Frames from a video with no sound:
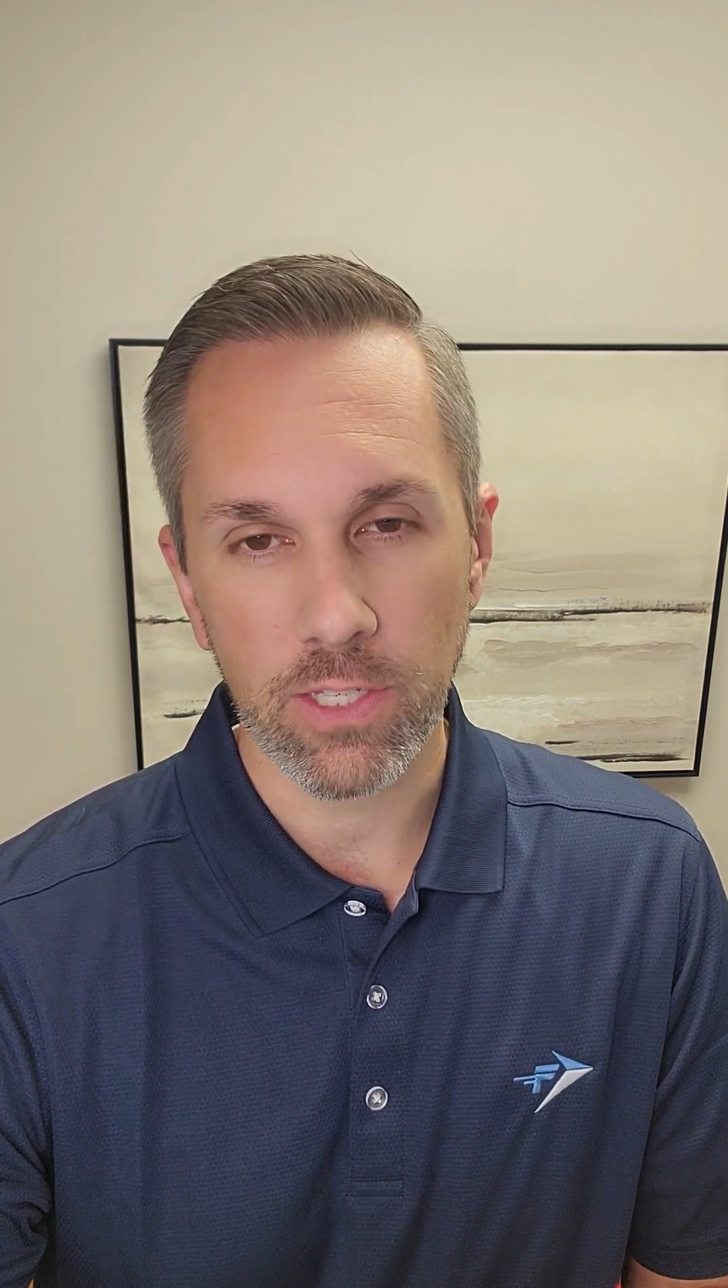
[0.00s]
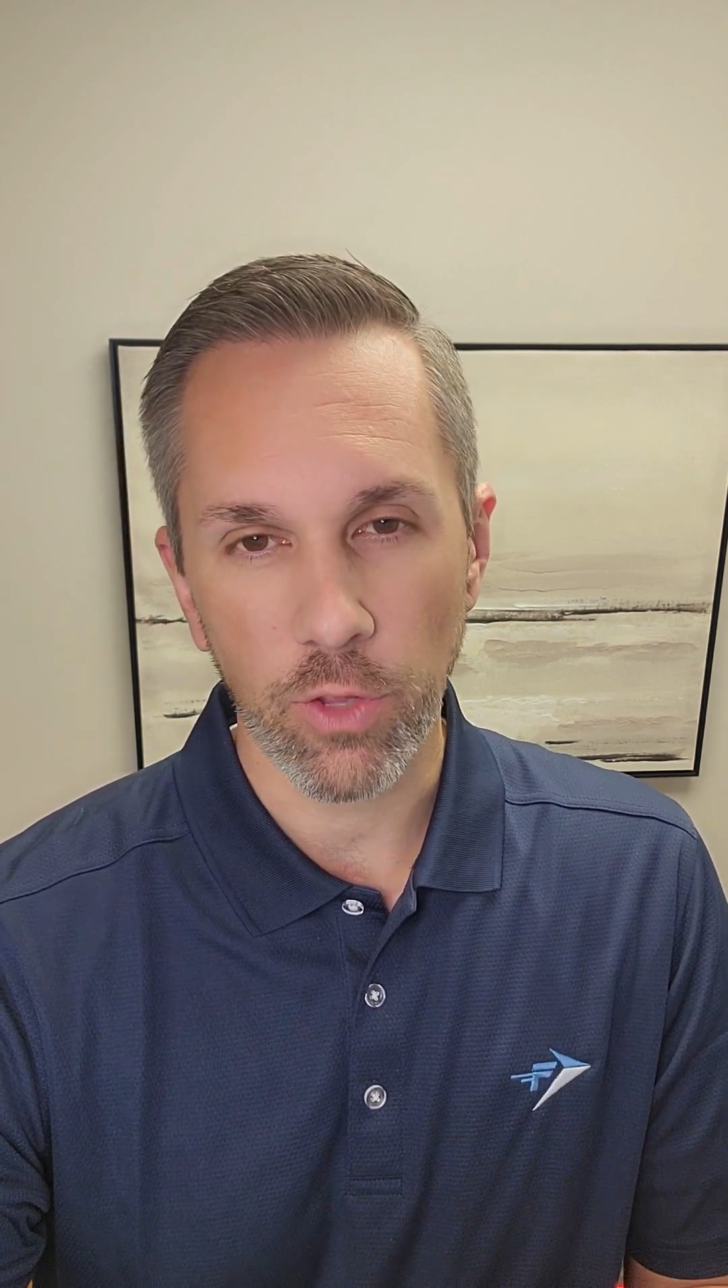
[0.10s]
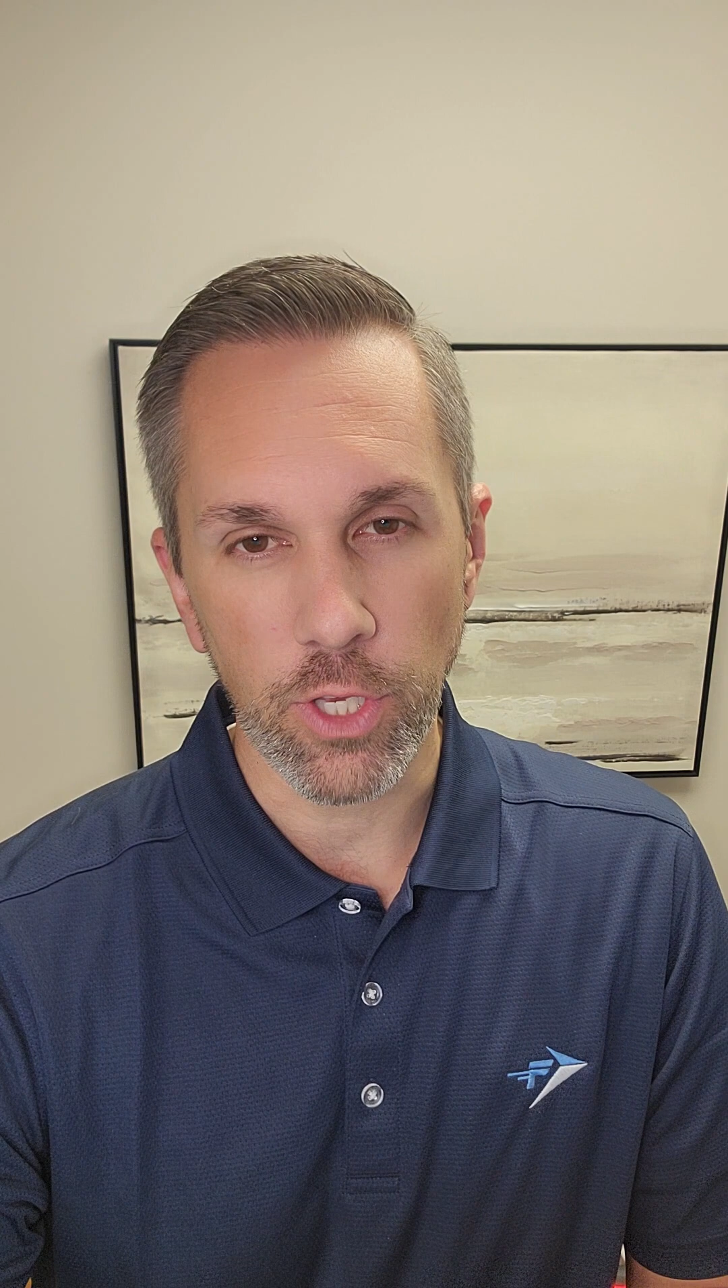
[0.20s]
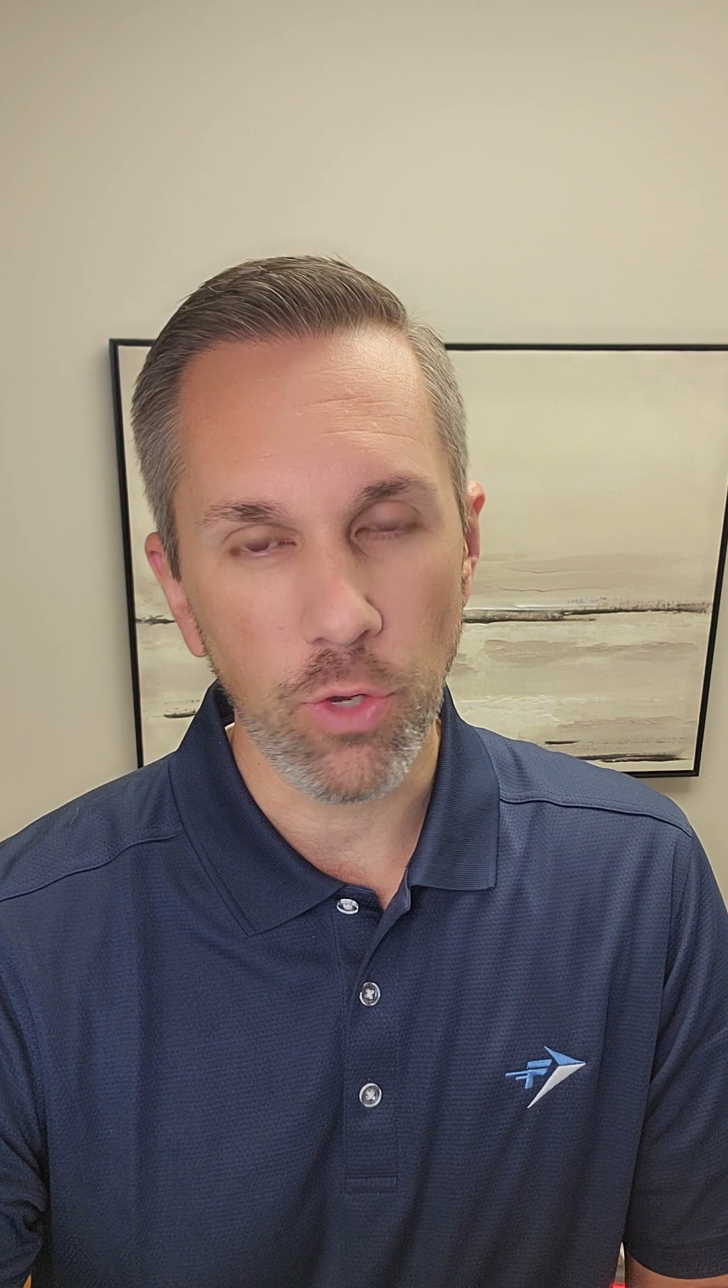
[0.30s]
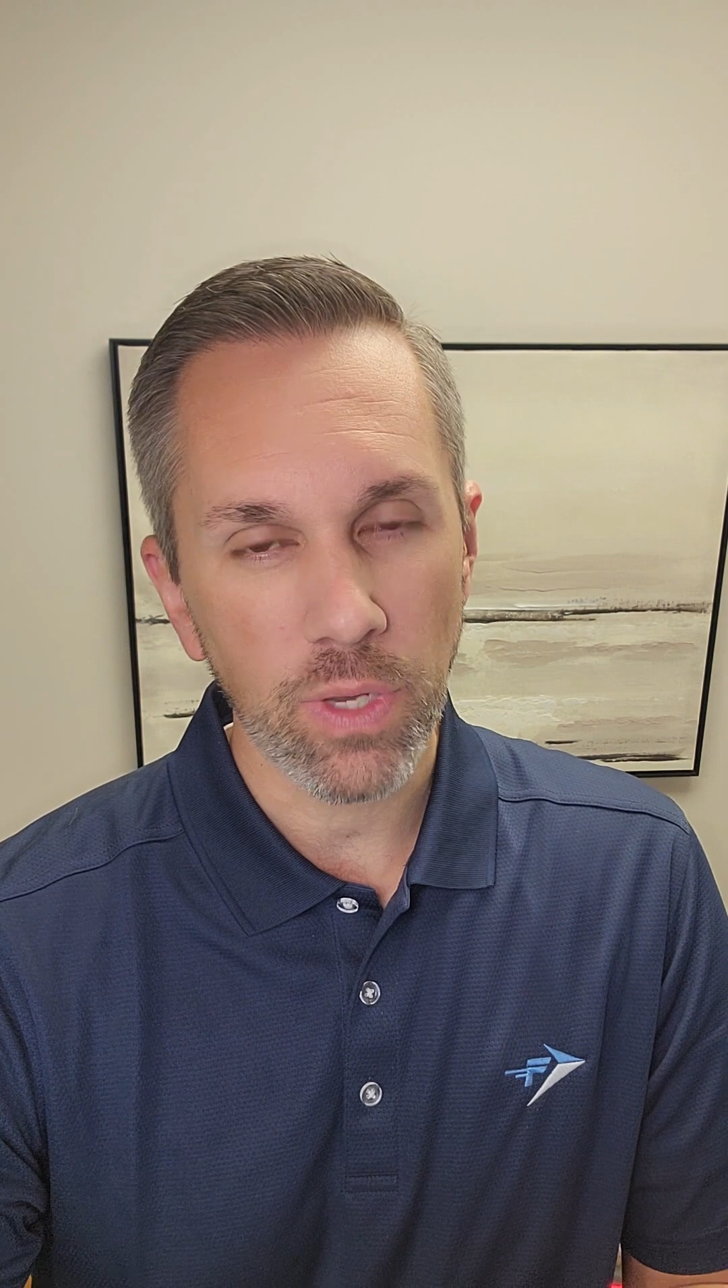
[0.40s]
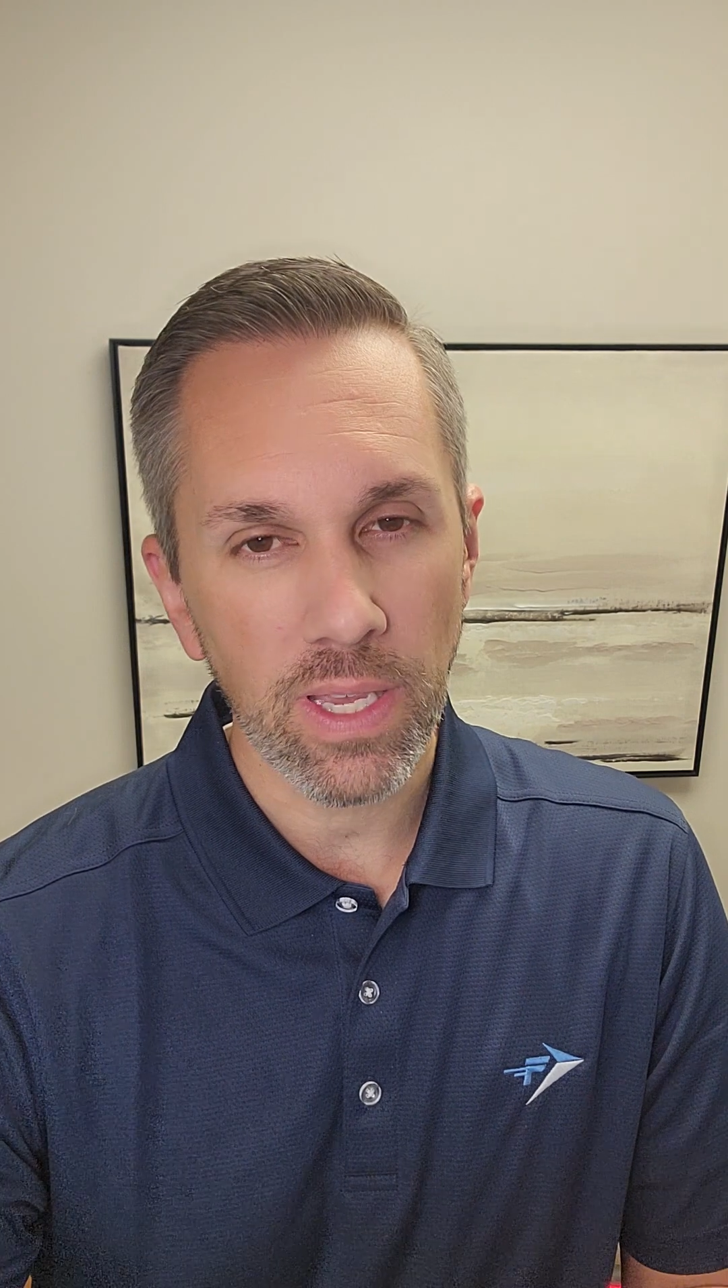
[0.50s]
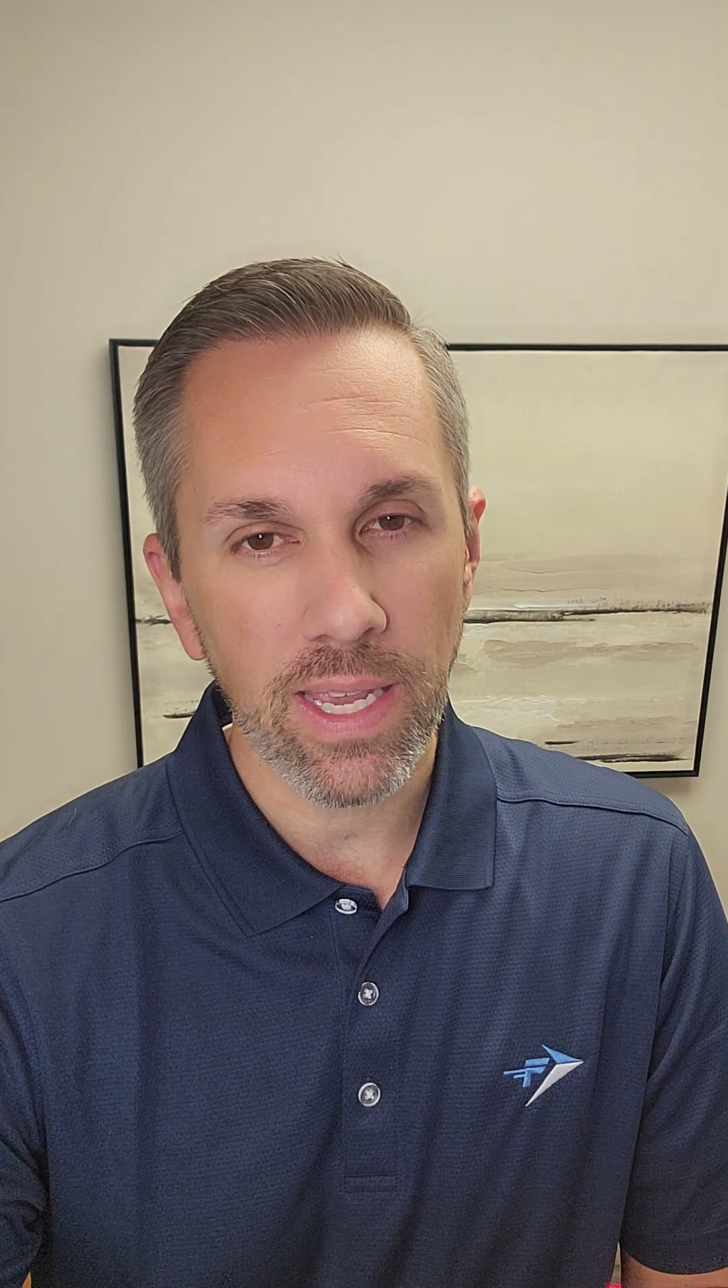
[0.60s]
so that you can